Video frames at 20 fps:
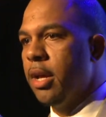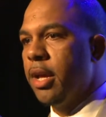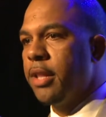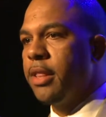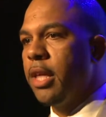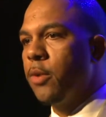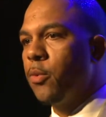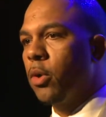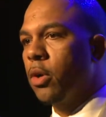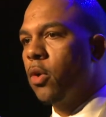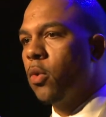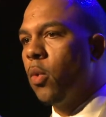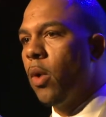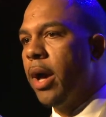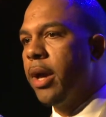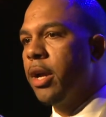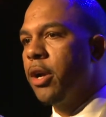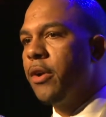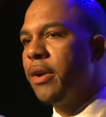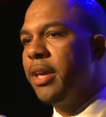They
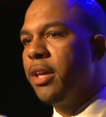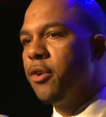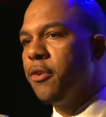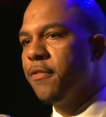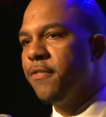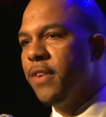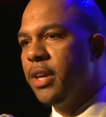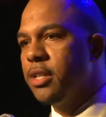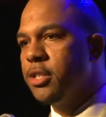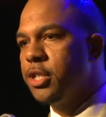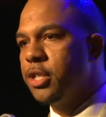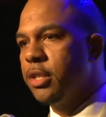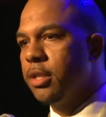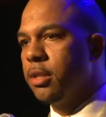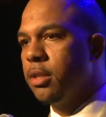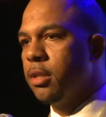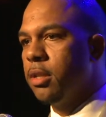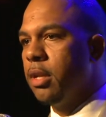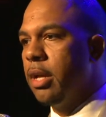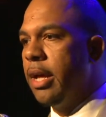require
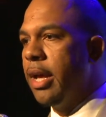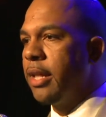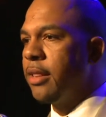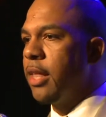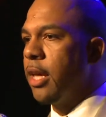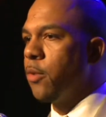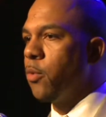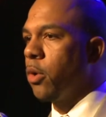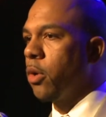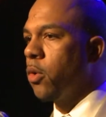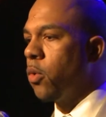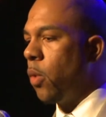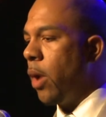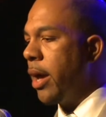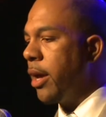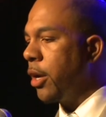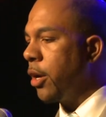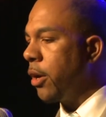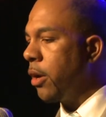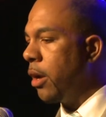innovation. They
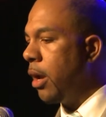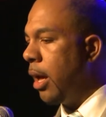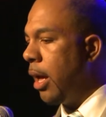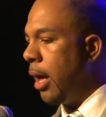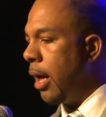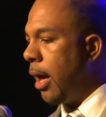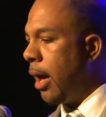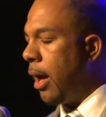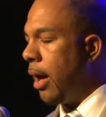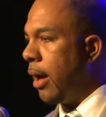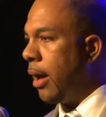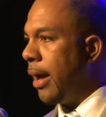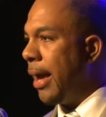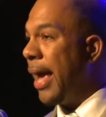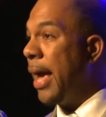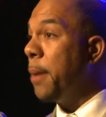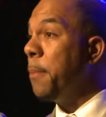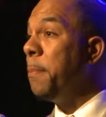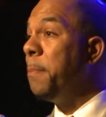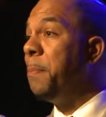require
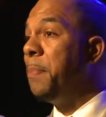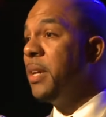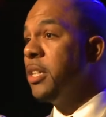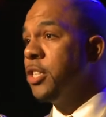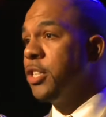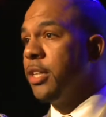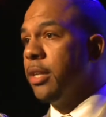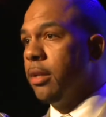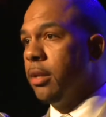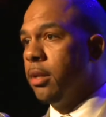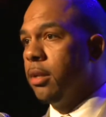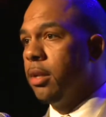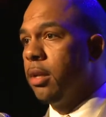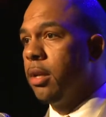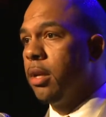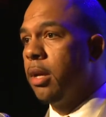ambition